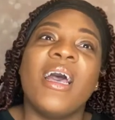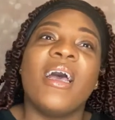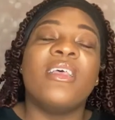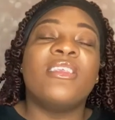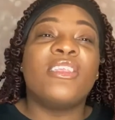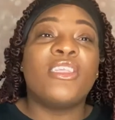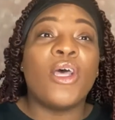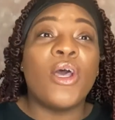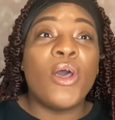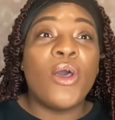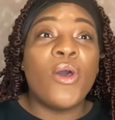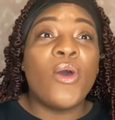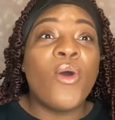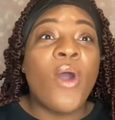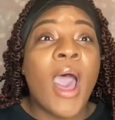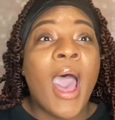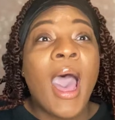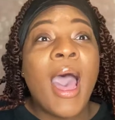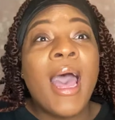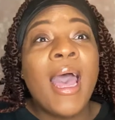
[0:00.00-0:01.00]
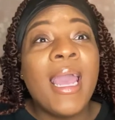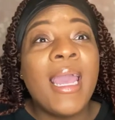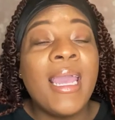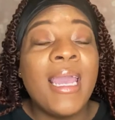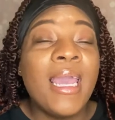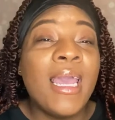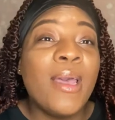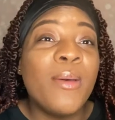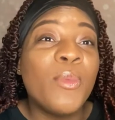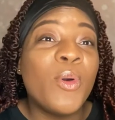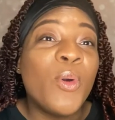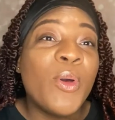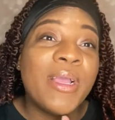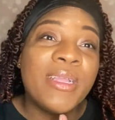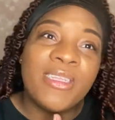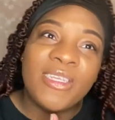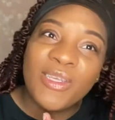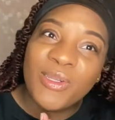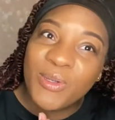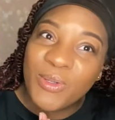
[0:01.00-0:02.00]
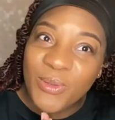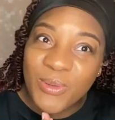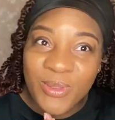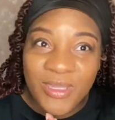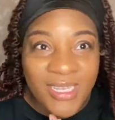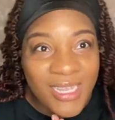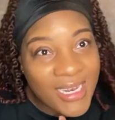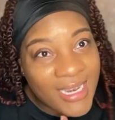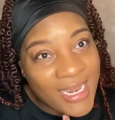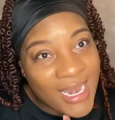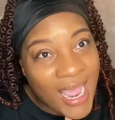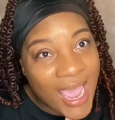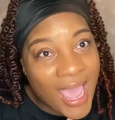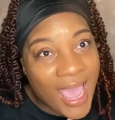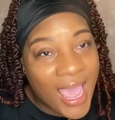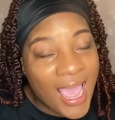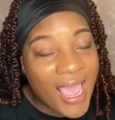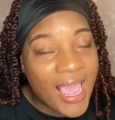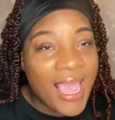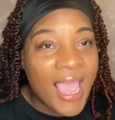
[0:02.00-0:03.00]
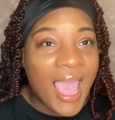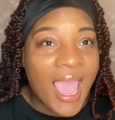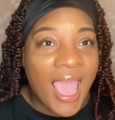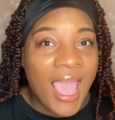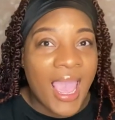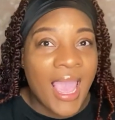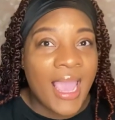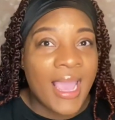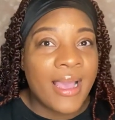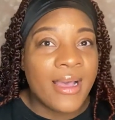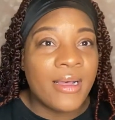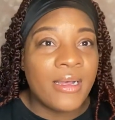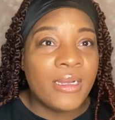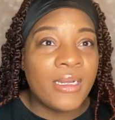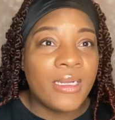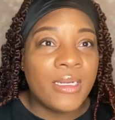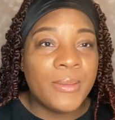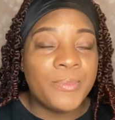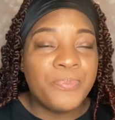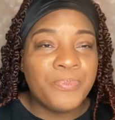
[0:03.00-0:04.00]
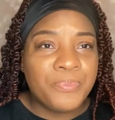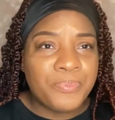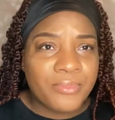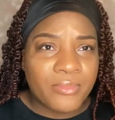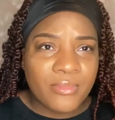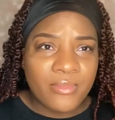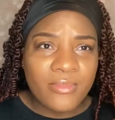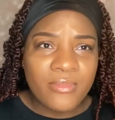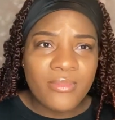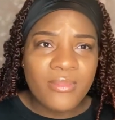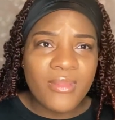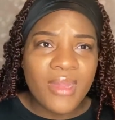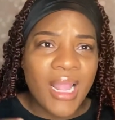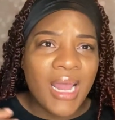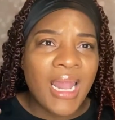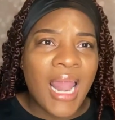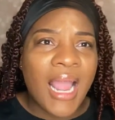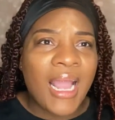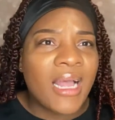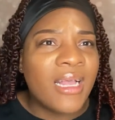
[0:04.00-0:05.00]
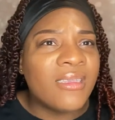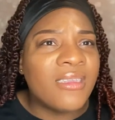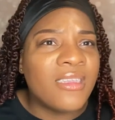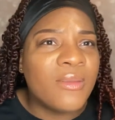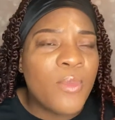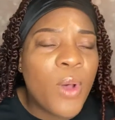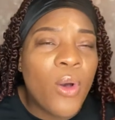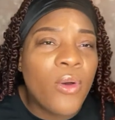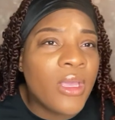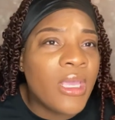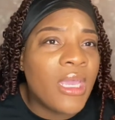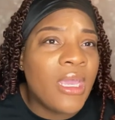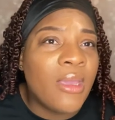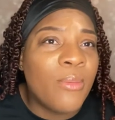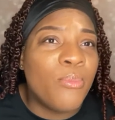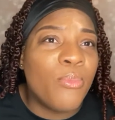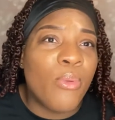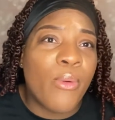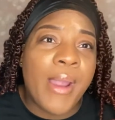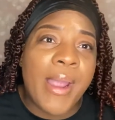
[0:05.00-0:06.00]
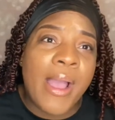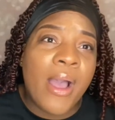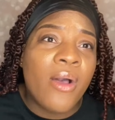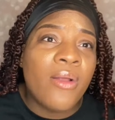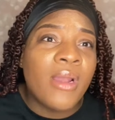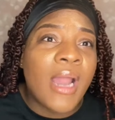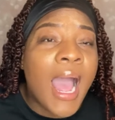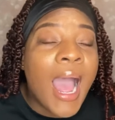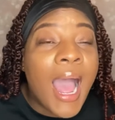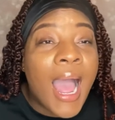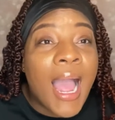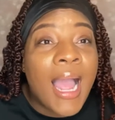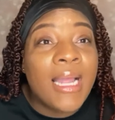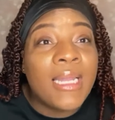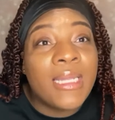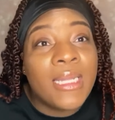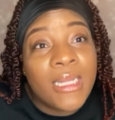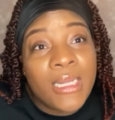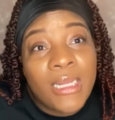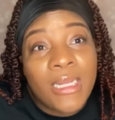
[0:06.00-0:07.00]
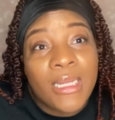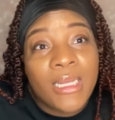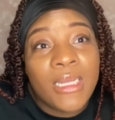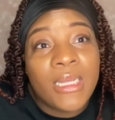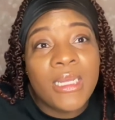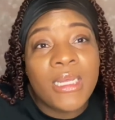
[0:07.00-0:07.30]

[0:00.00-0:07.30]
So I am going to do today a like a smoky brown eye look.